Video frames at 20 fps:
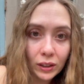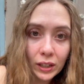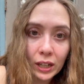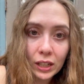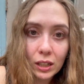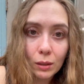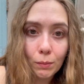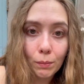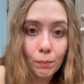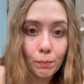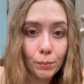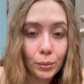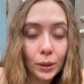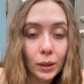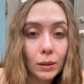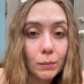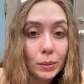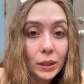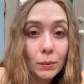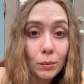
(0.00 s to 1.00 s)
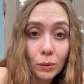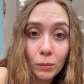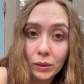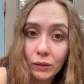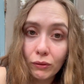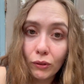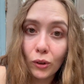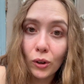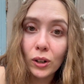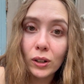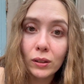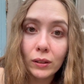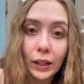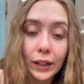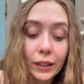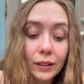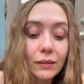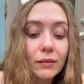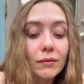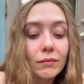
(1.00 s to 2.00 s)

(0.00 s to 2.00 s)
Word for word: that to people before, like,